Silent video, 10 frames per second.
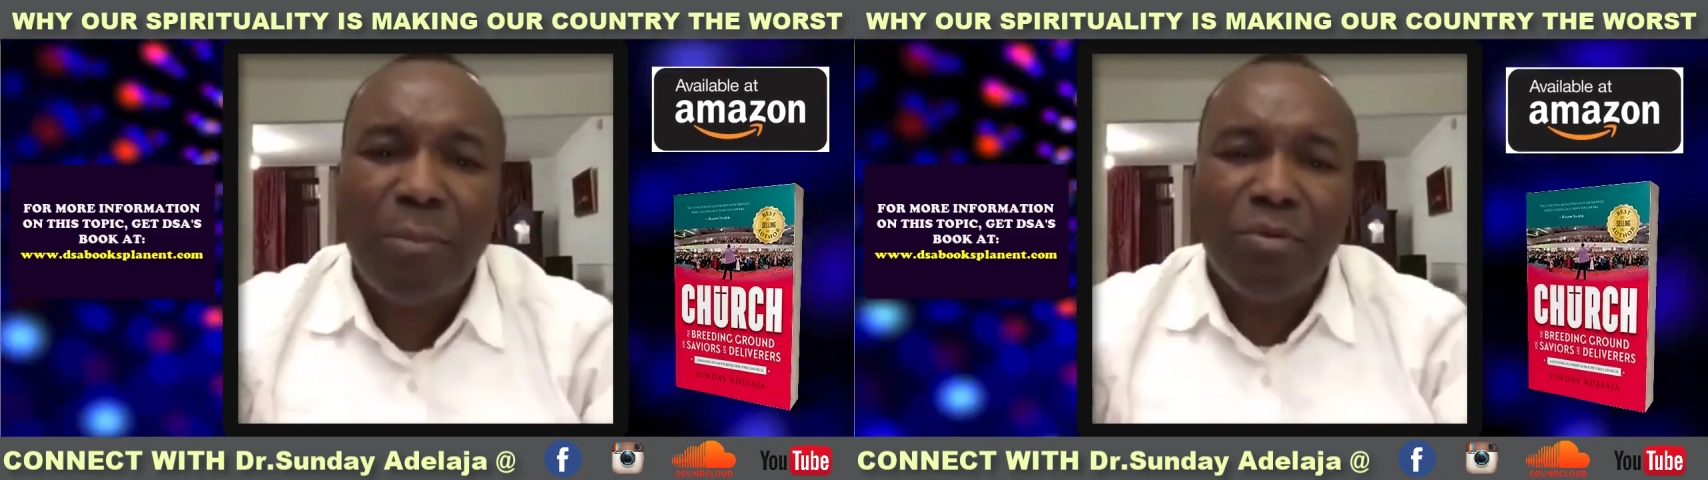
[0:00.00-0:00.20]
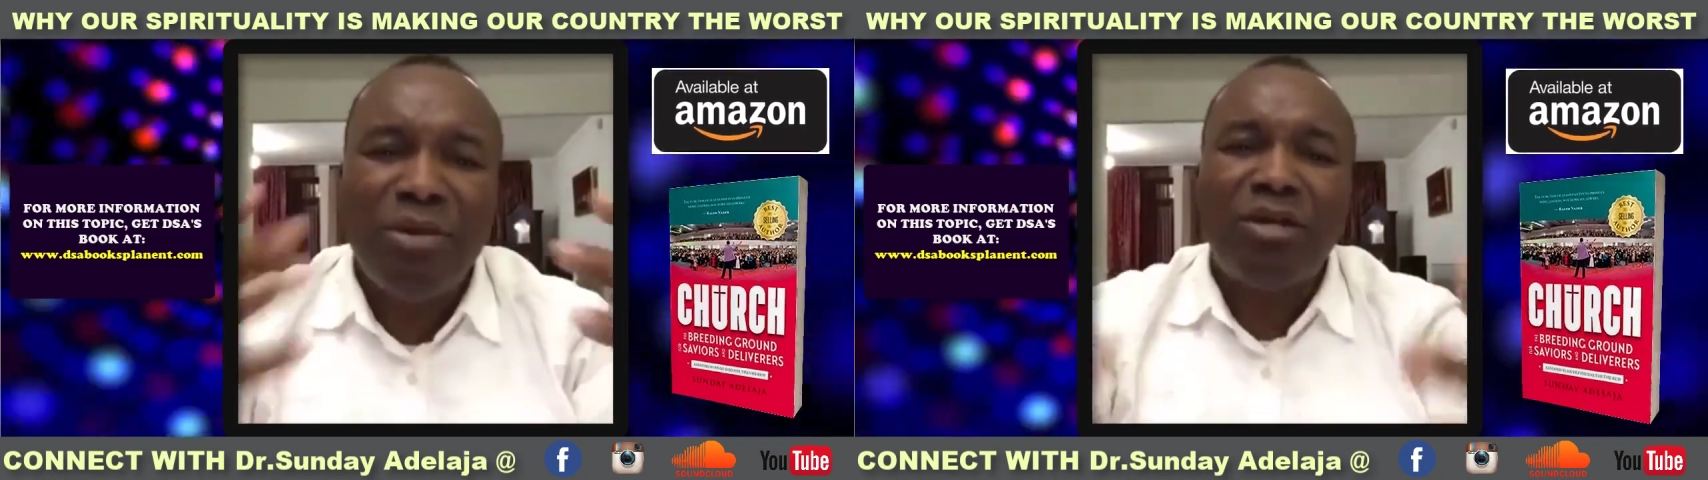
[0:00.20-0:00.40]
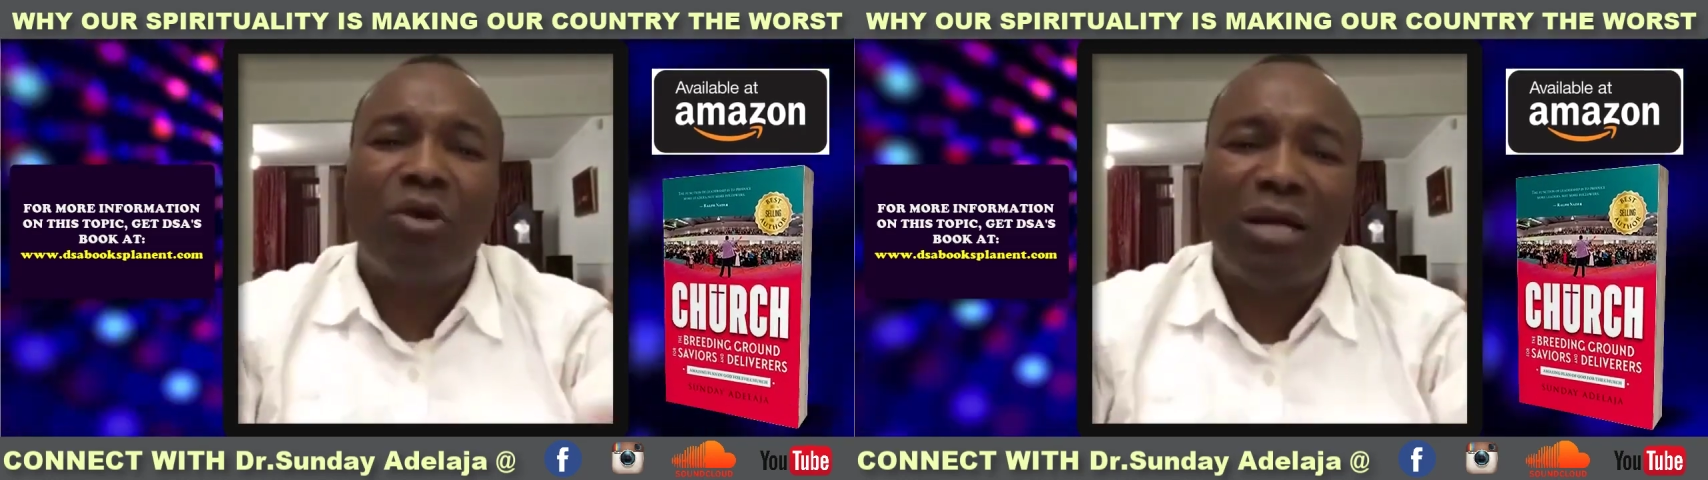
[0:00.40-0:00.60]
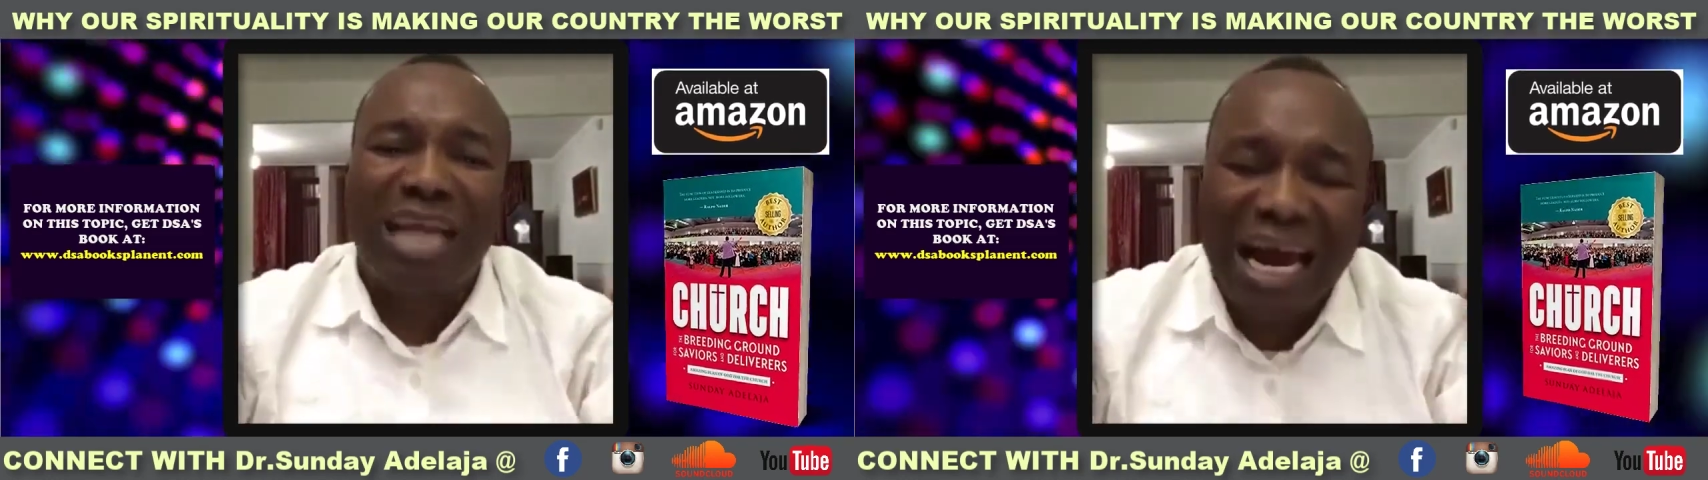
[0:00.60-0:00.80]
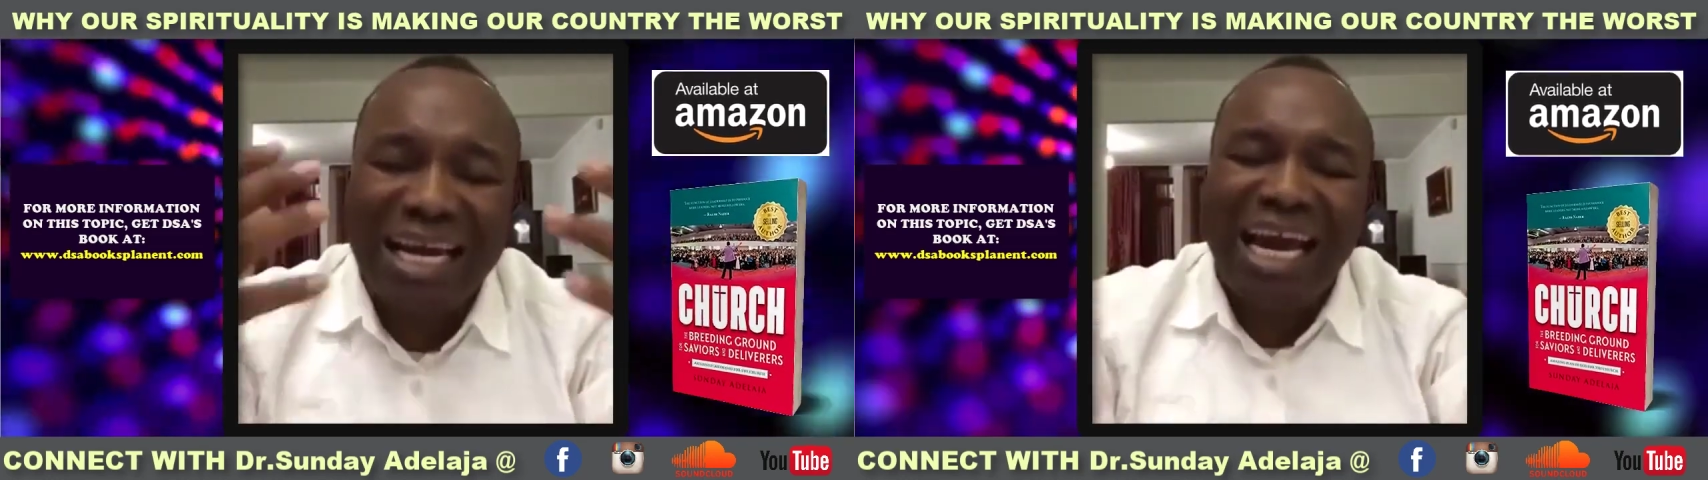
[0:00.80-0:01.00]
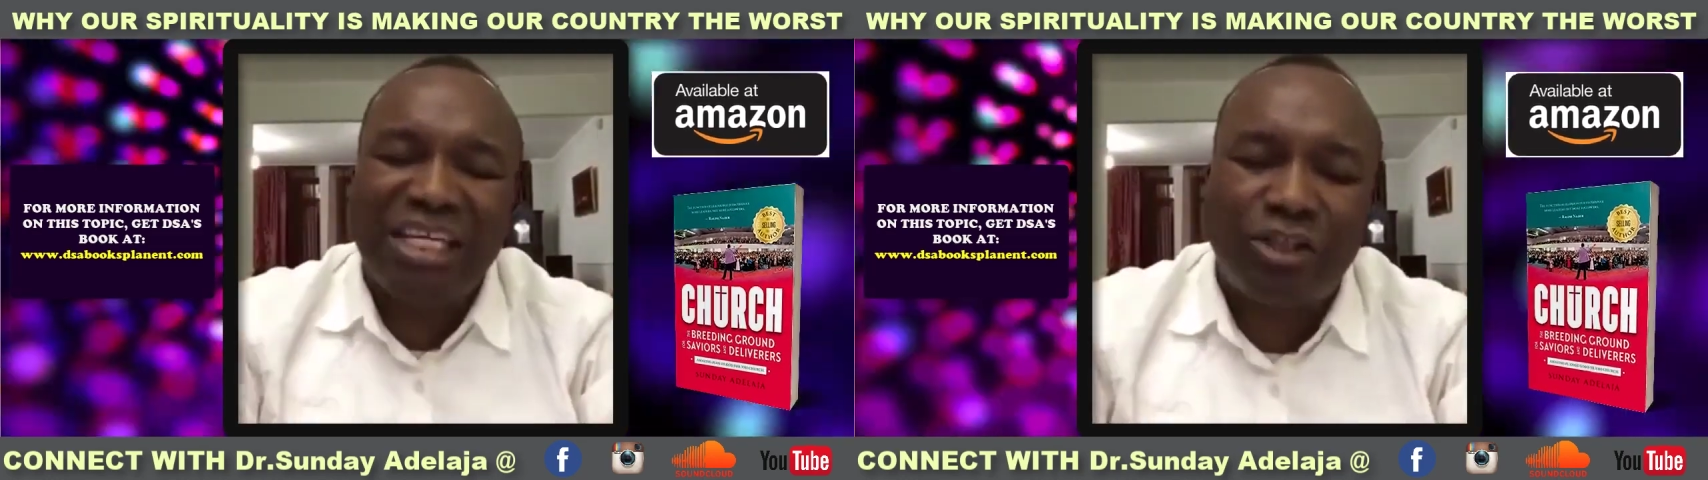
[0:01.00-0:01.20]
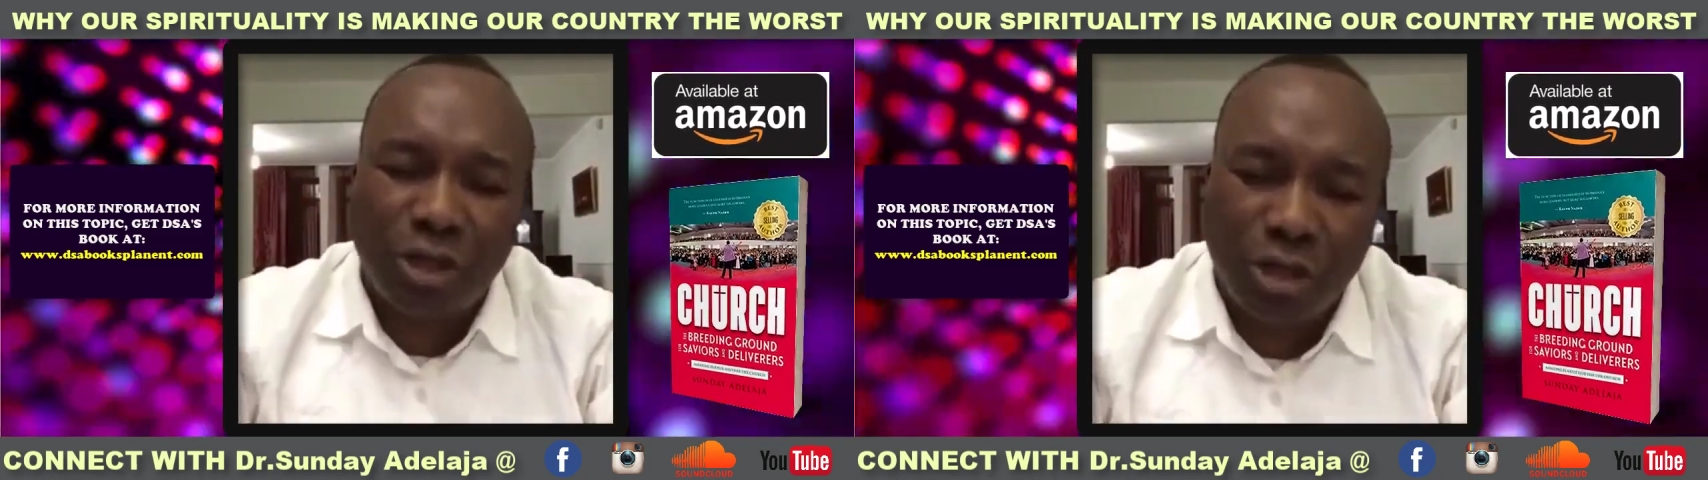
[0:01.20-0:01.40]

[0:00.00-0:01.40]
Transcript: I mean, middle, uh, dark age